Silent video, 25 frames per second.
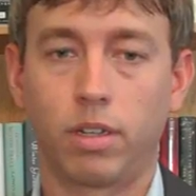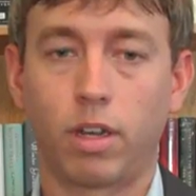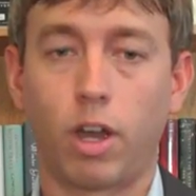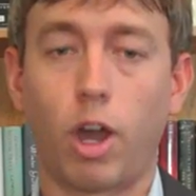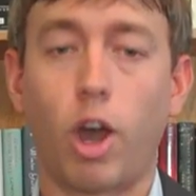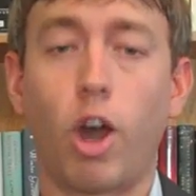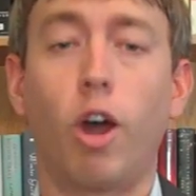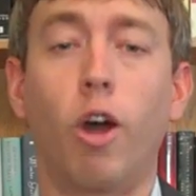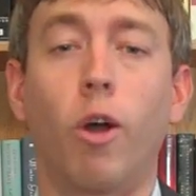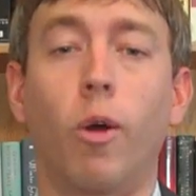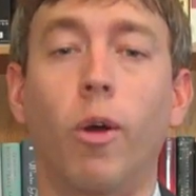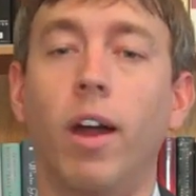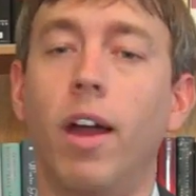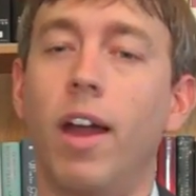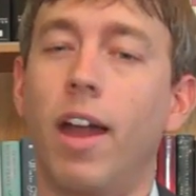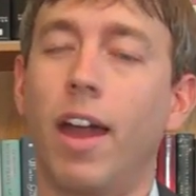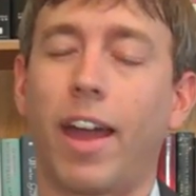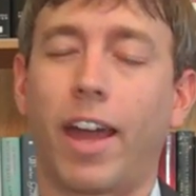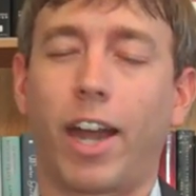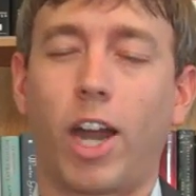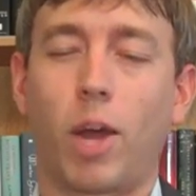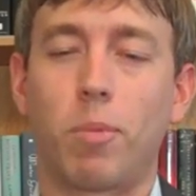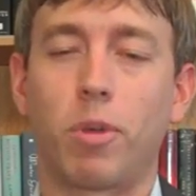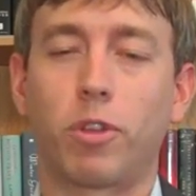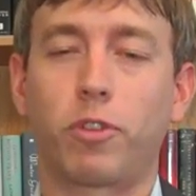Oh,
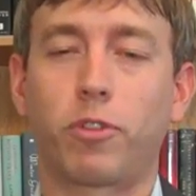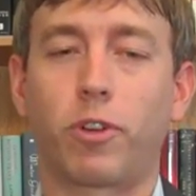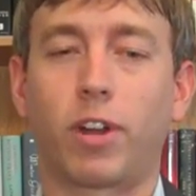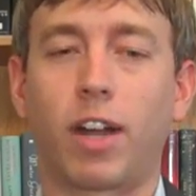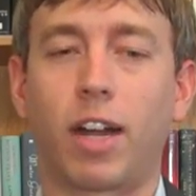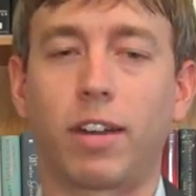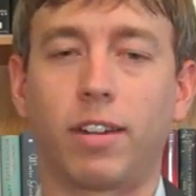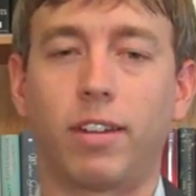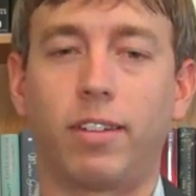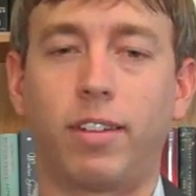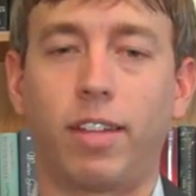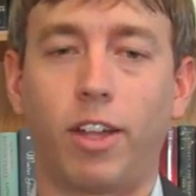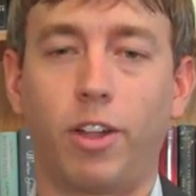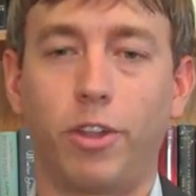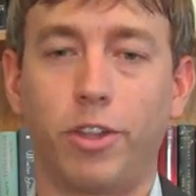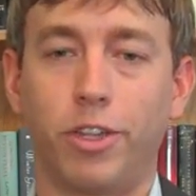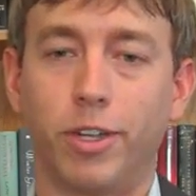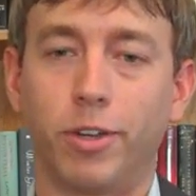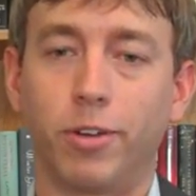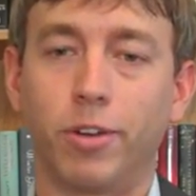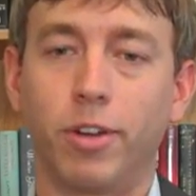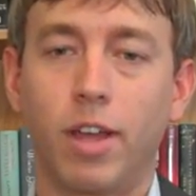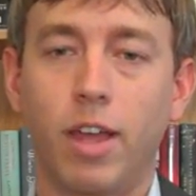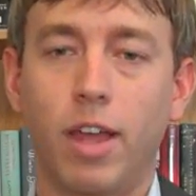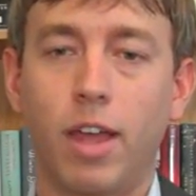and I almost forgot to tell
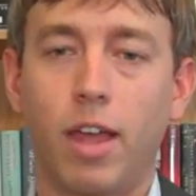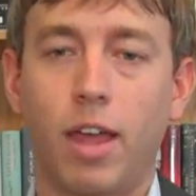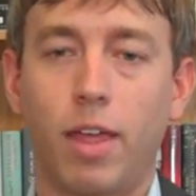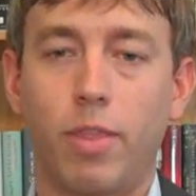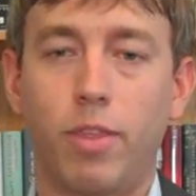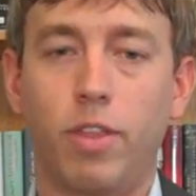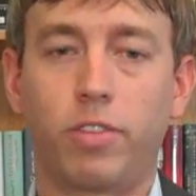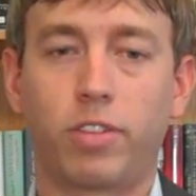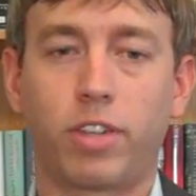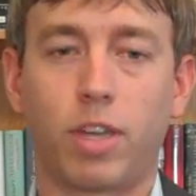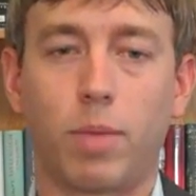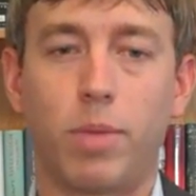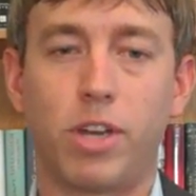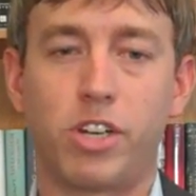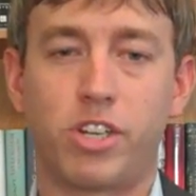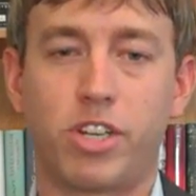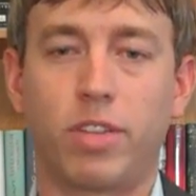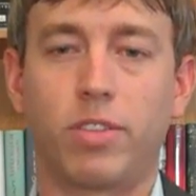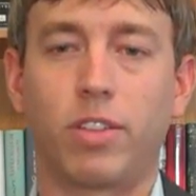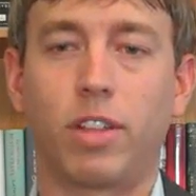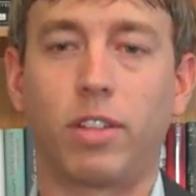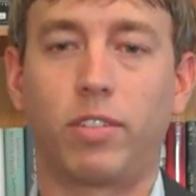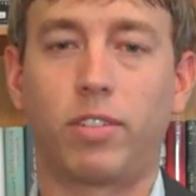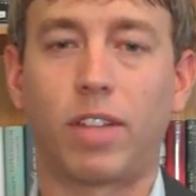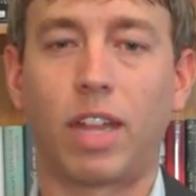you, this commission
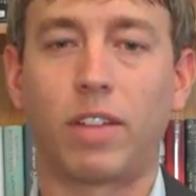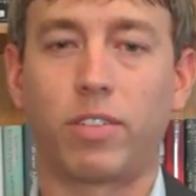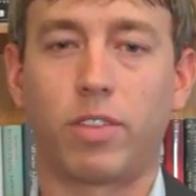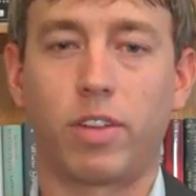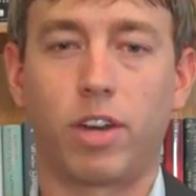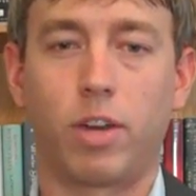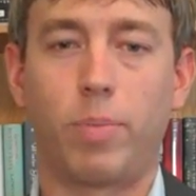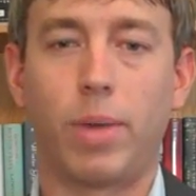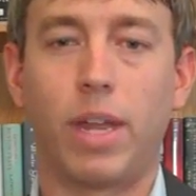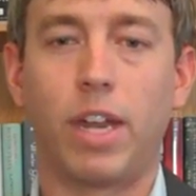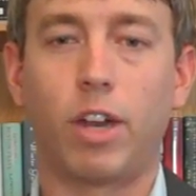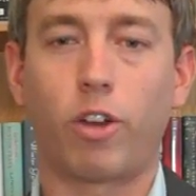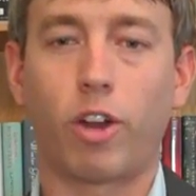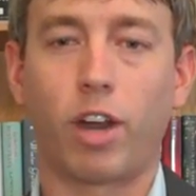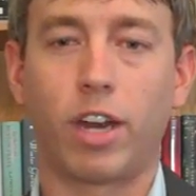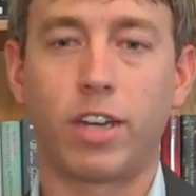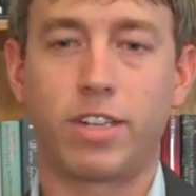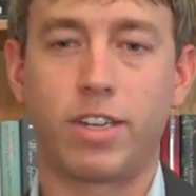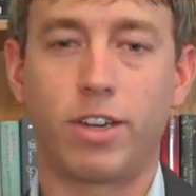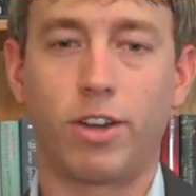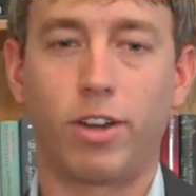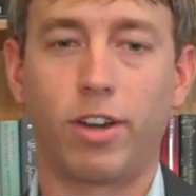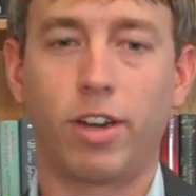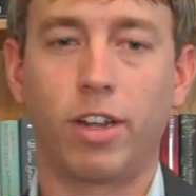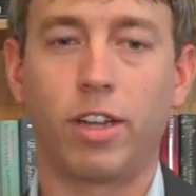that sets the debate
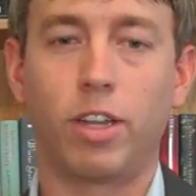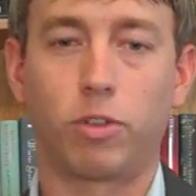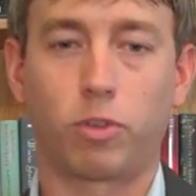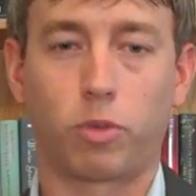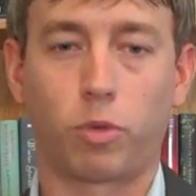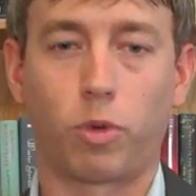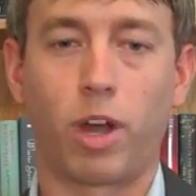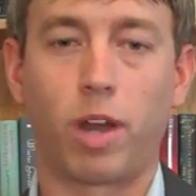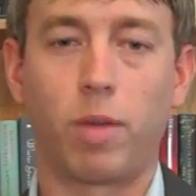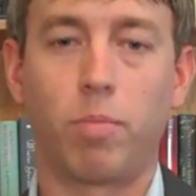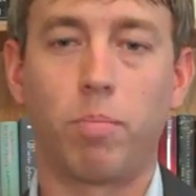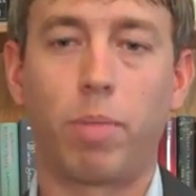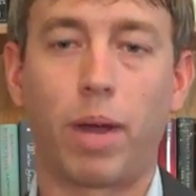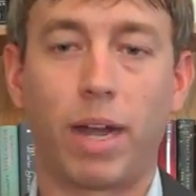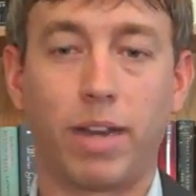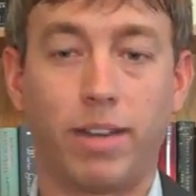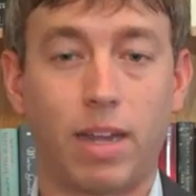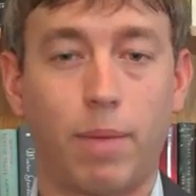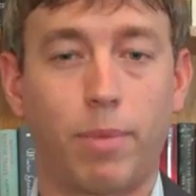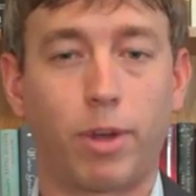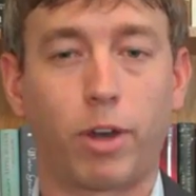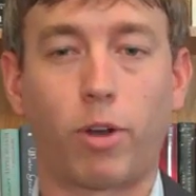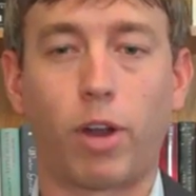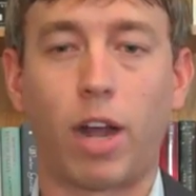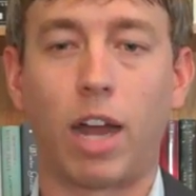criteria is run by
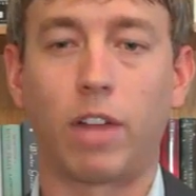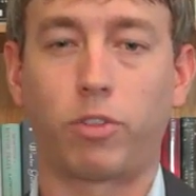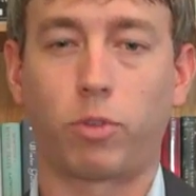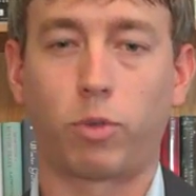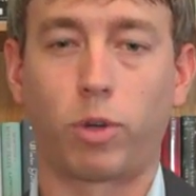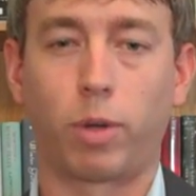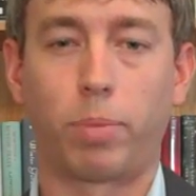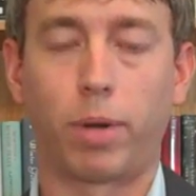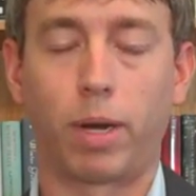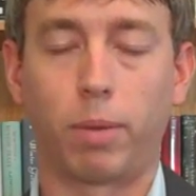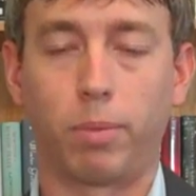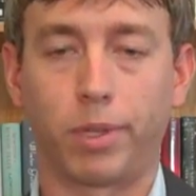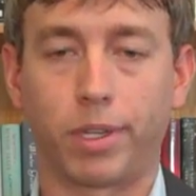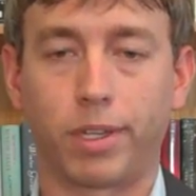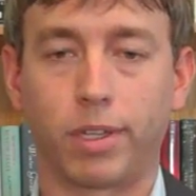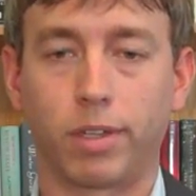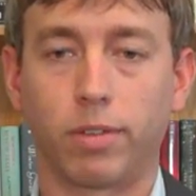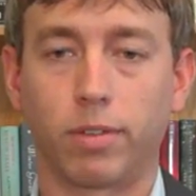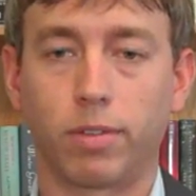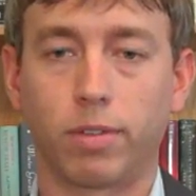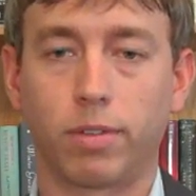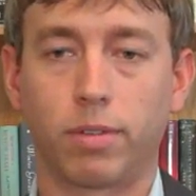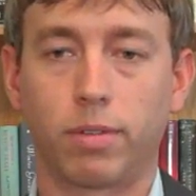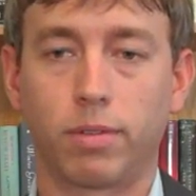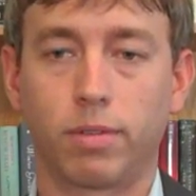Democrats and
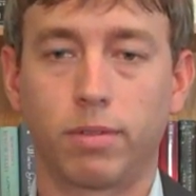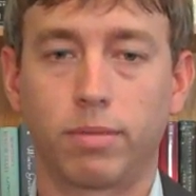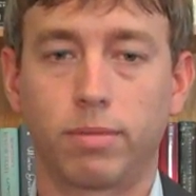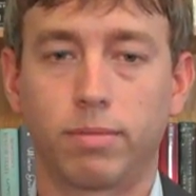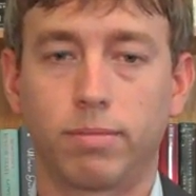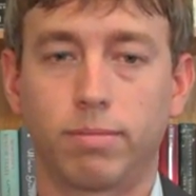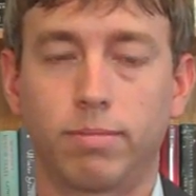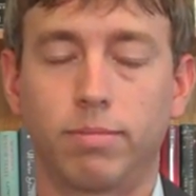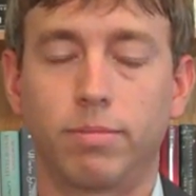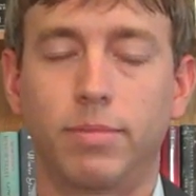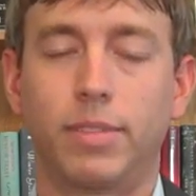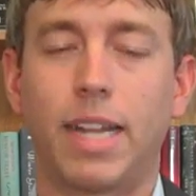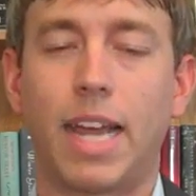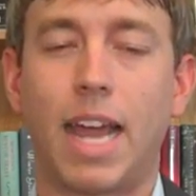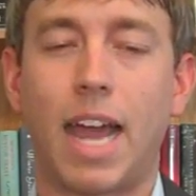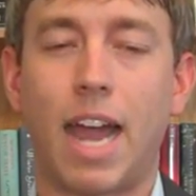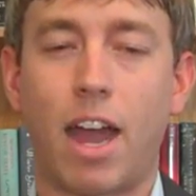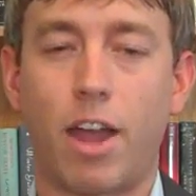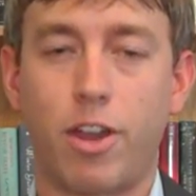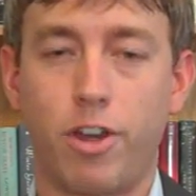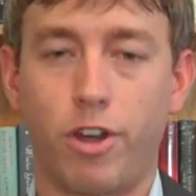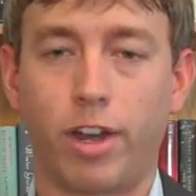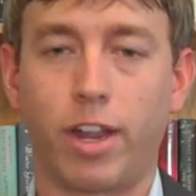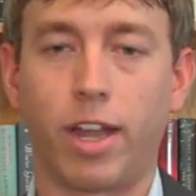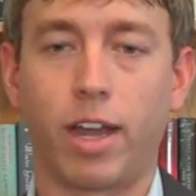Republicans.
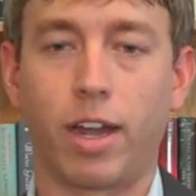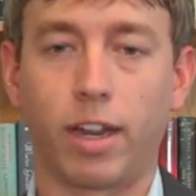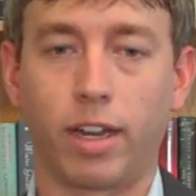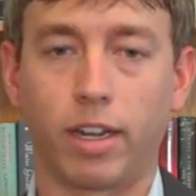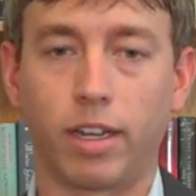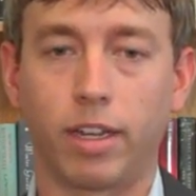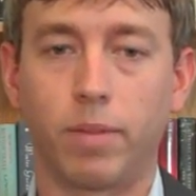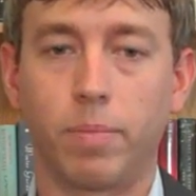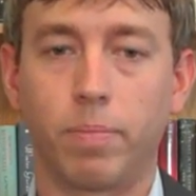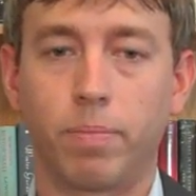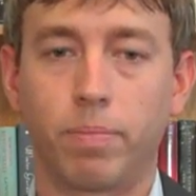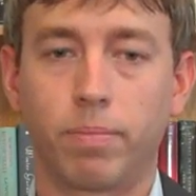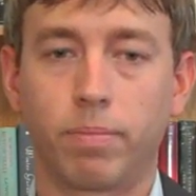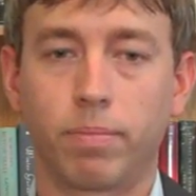Now you're getting it.